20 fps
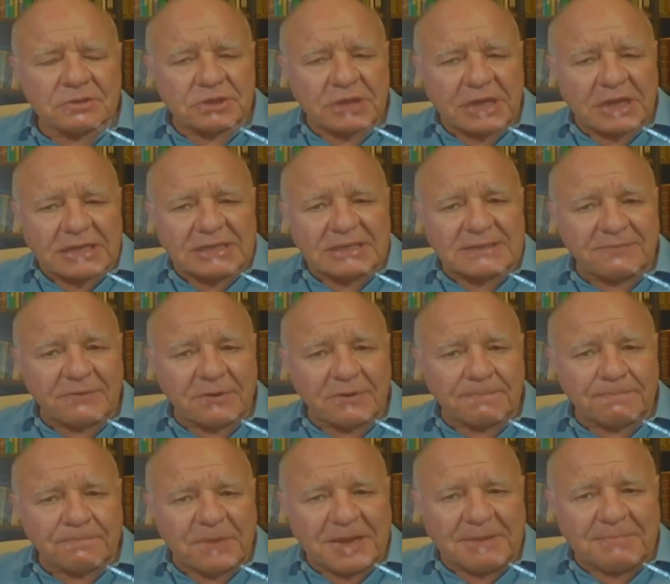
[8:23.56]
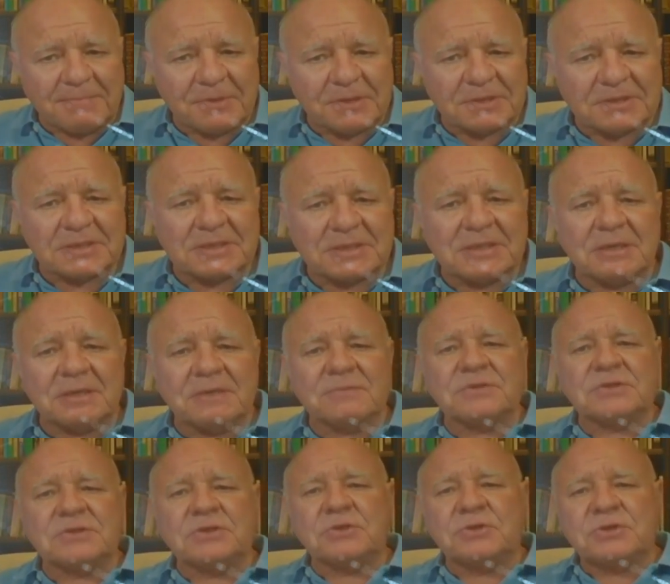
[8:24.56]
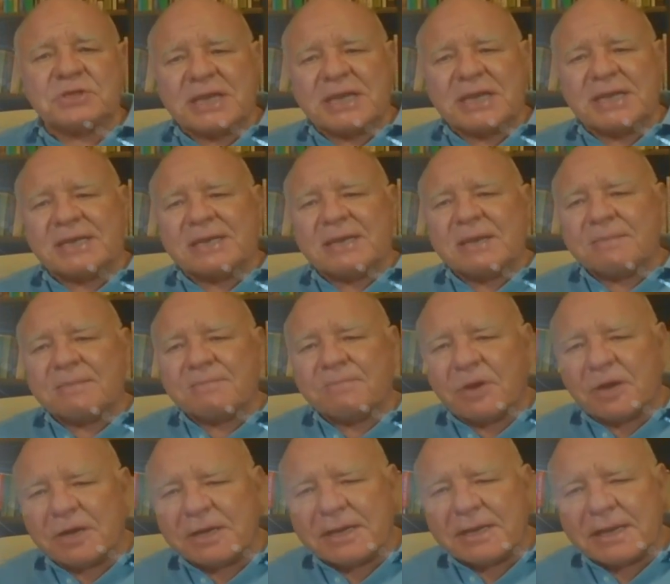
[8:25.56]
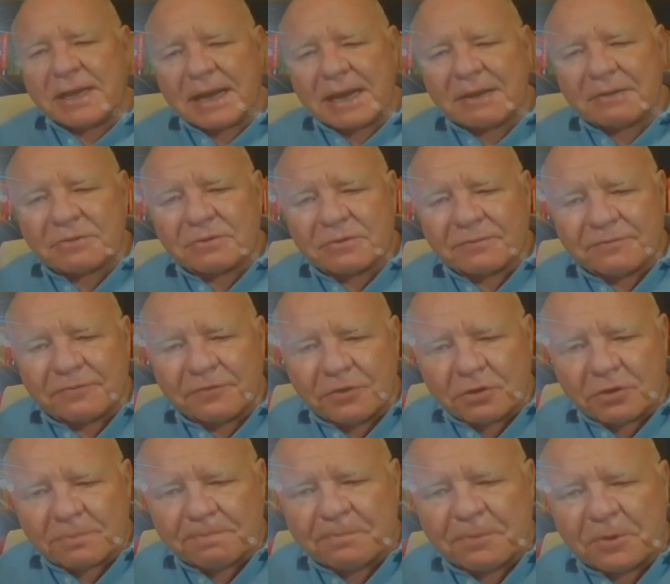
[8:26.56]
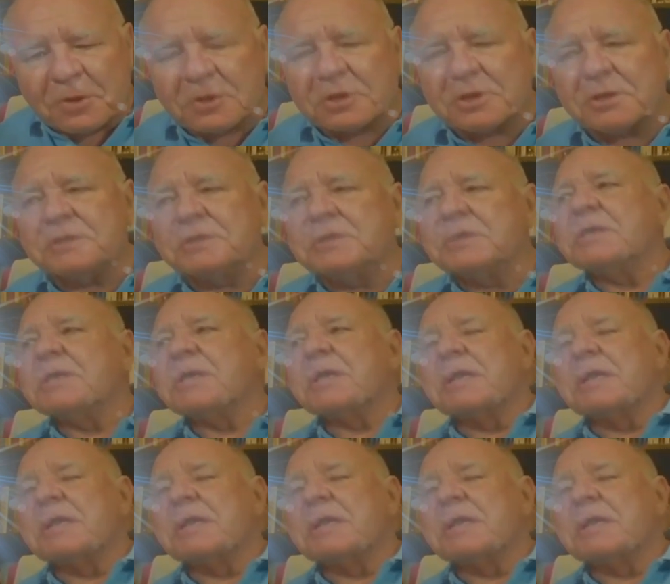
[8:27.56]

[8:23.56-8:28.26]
transfer payments. In other words, you take money out of your pocket